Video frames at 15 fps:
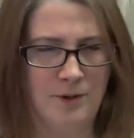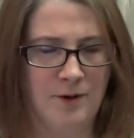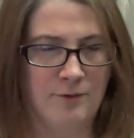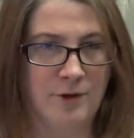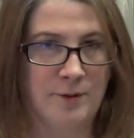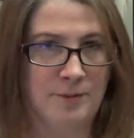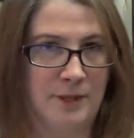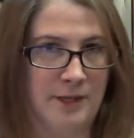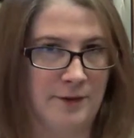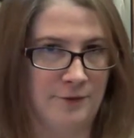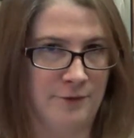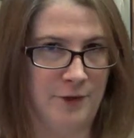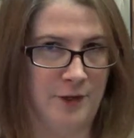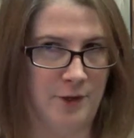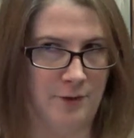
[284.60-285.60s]
Whenever you play a
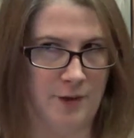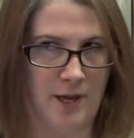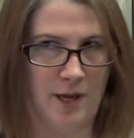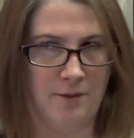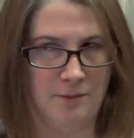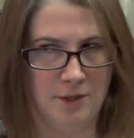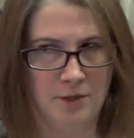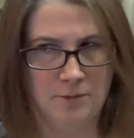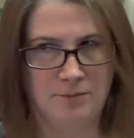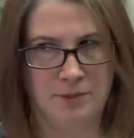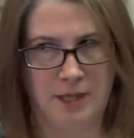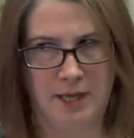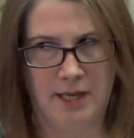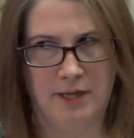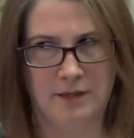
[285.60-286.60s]
video game, you're
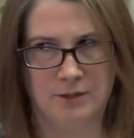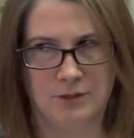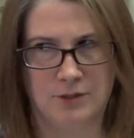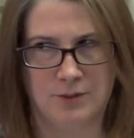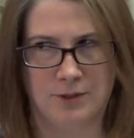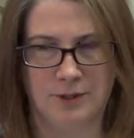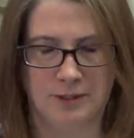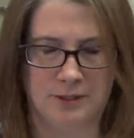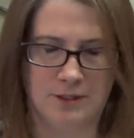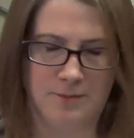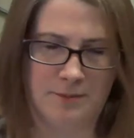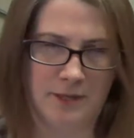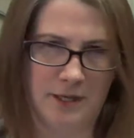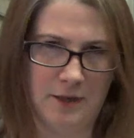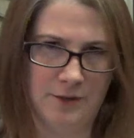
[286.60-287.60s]
playing a story that
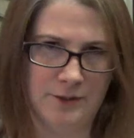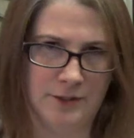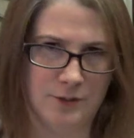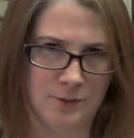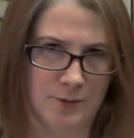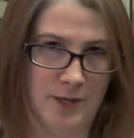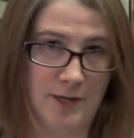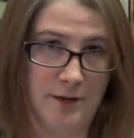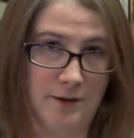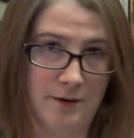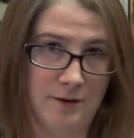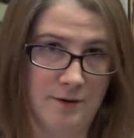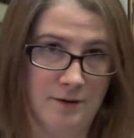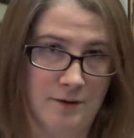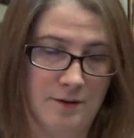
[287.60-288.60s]
somebody else has
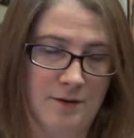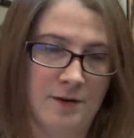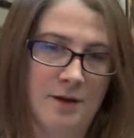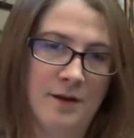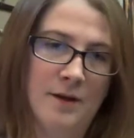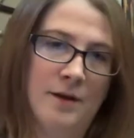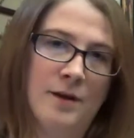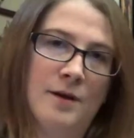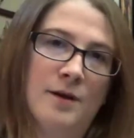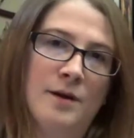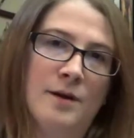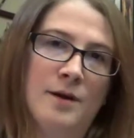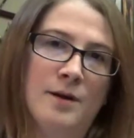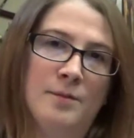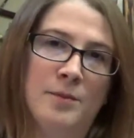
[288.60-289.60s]
written.
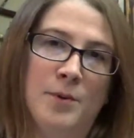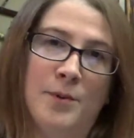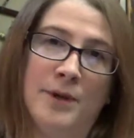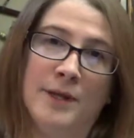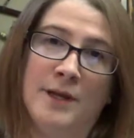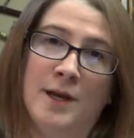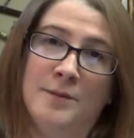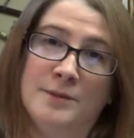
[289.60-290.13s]
But when it